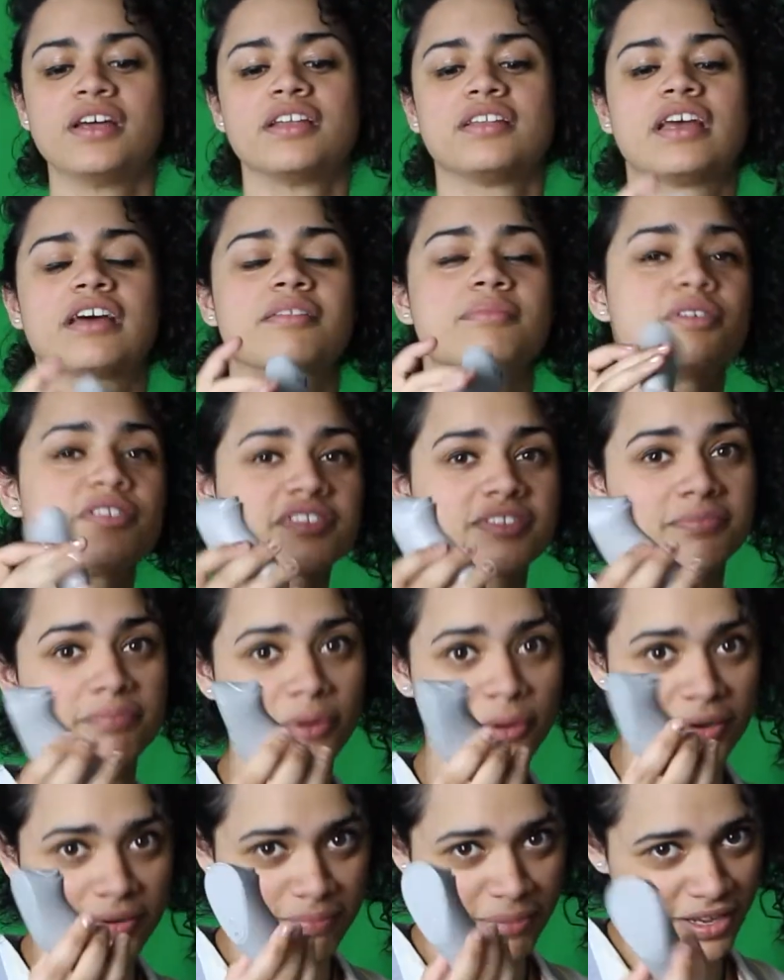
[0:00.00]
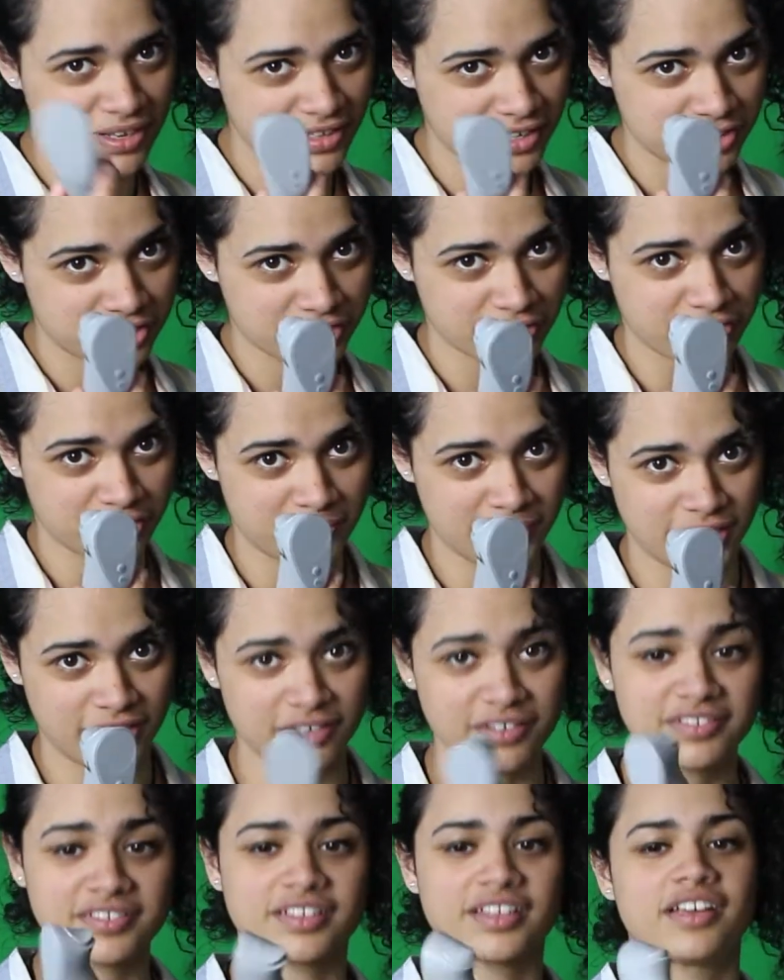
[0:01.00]
Now, the most important button that you're going to be
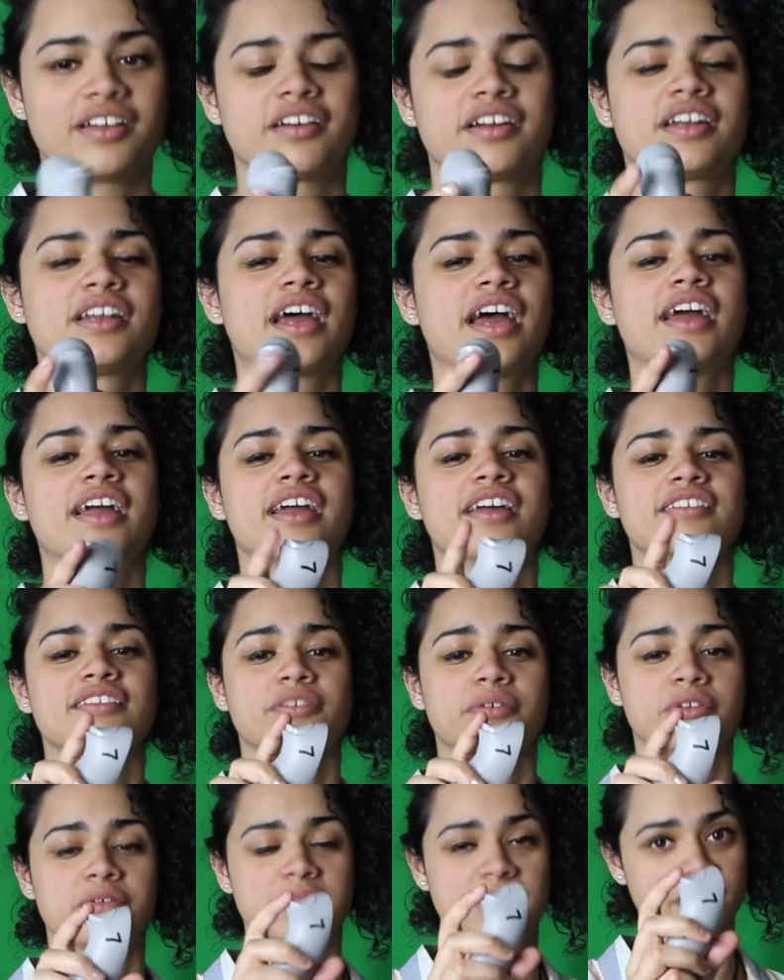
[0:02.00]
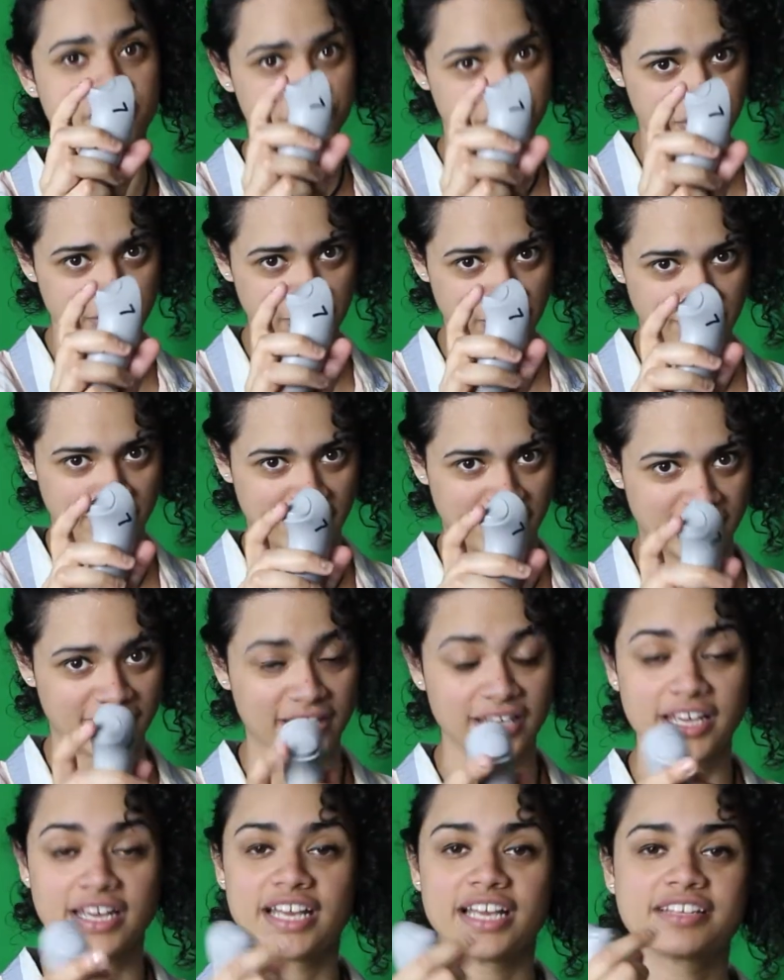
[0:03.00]
using here today is going to be your trigger button.
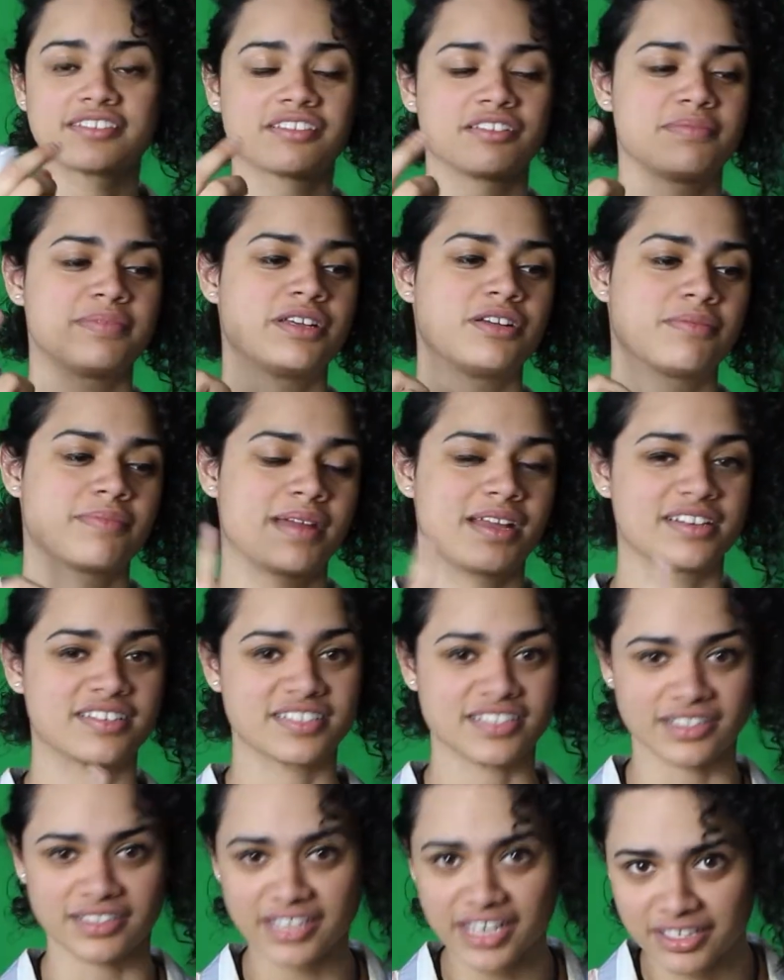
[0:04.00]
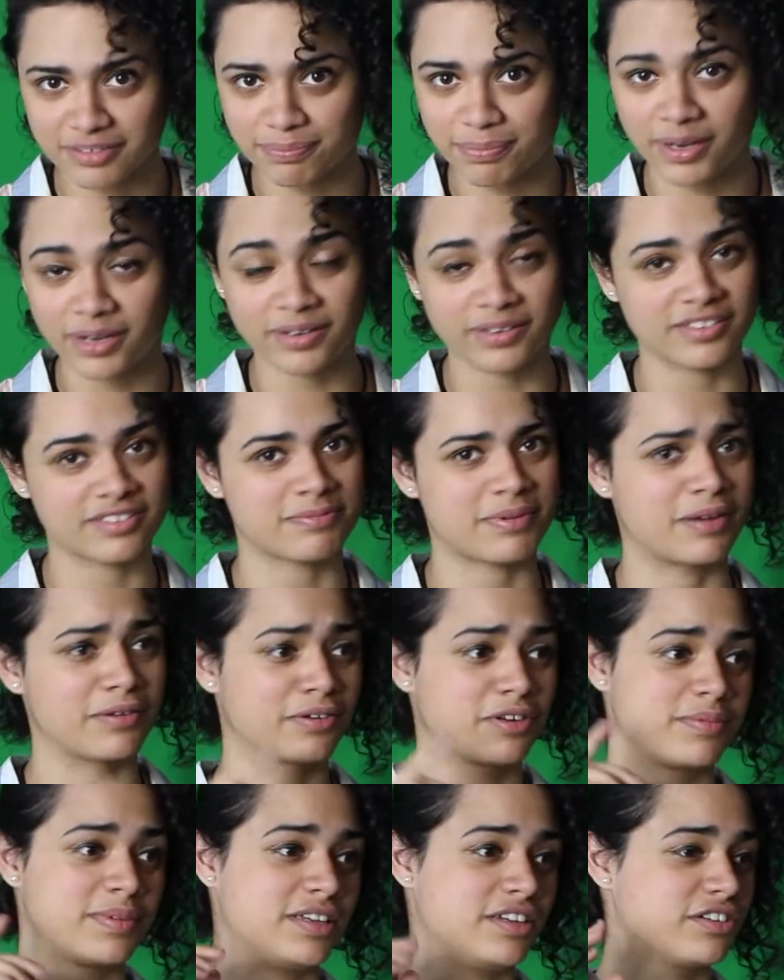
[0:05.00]
It's going to be your main select button, it's
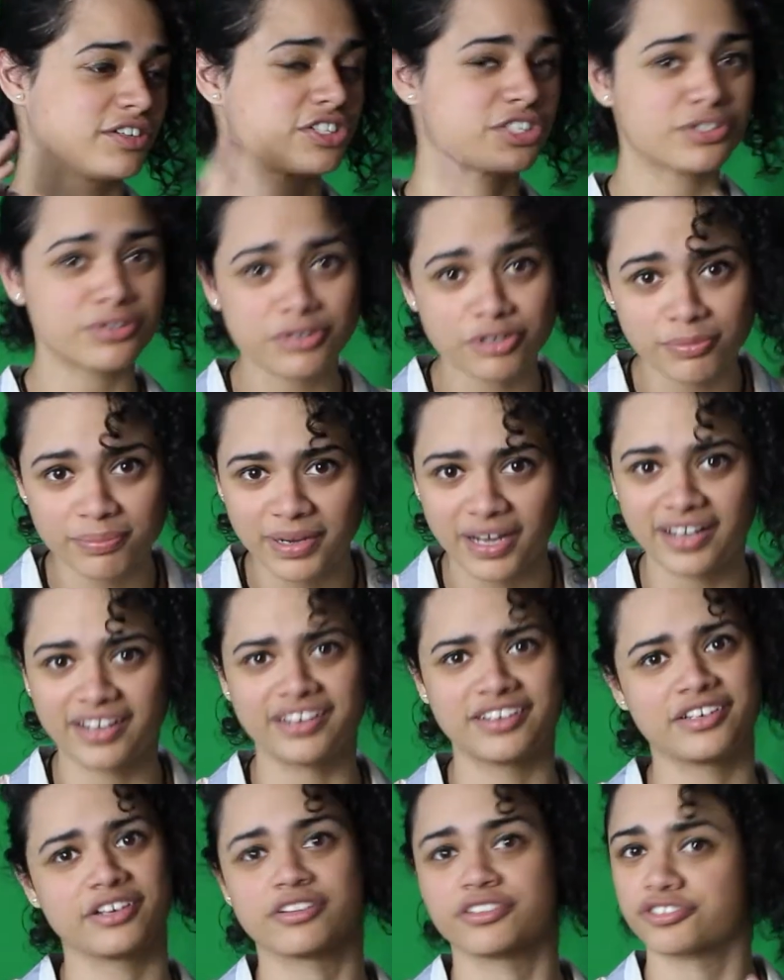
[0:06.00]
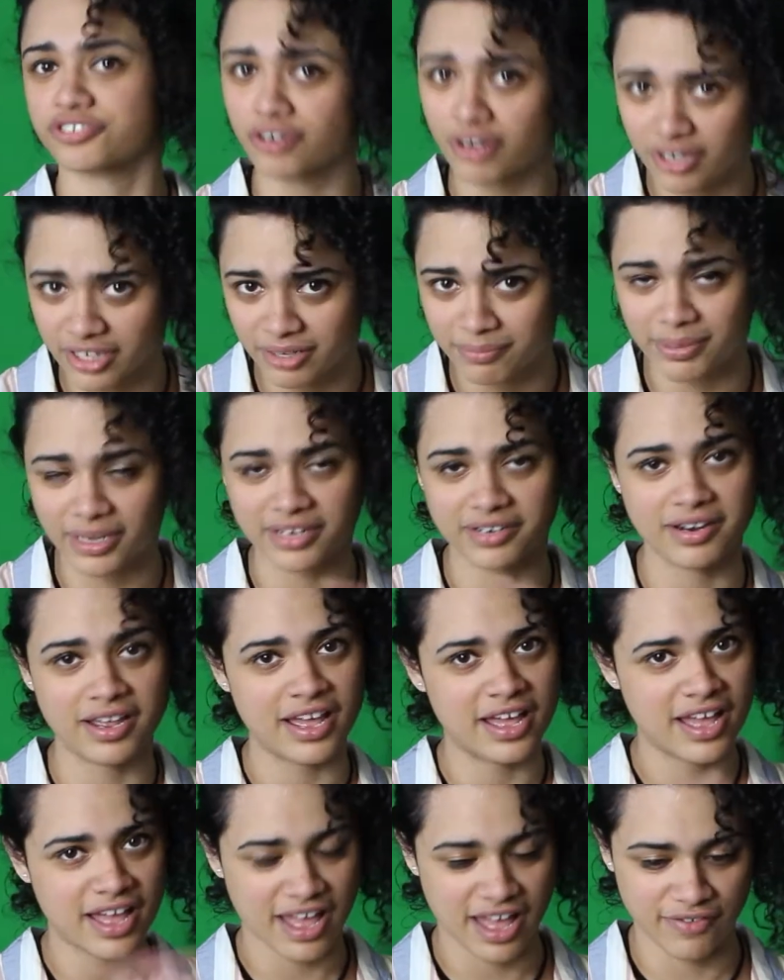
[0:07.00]
probably going to be your shooter button, your drawing button,
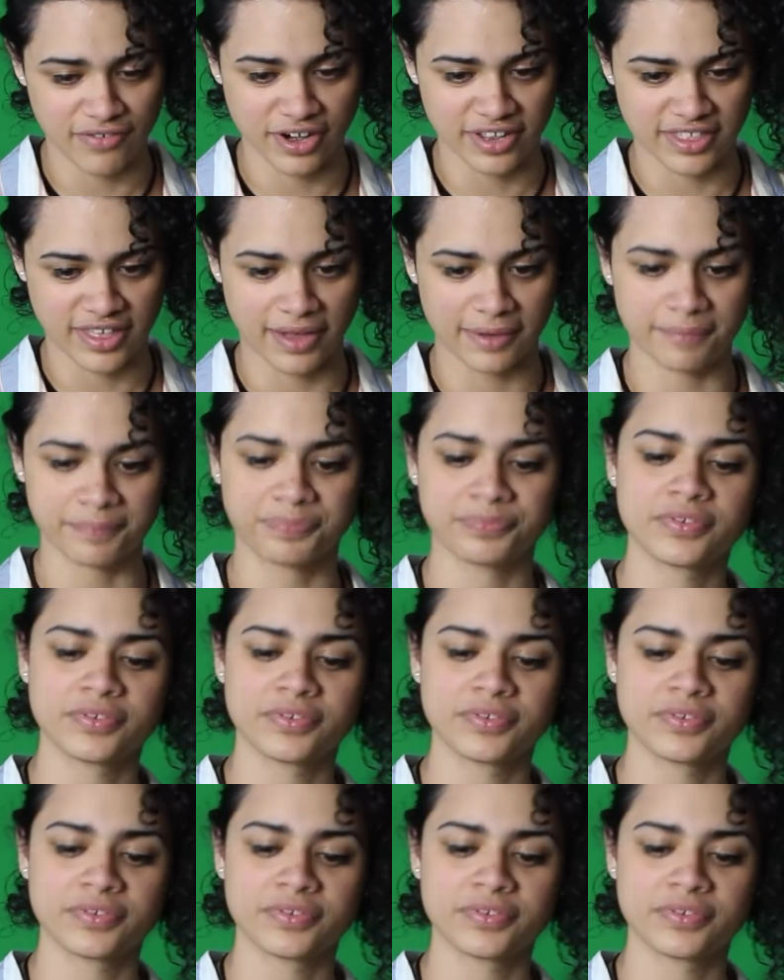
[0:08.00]
everything.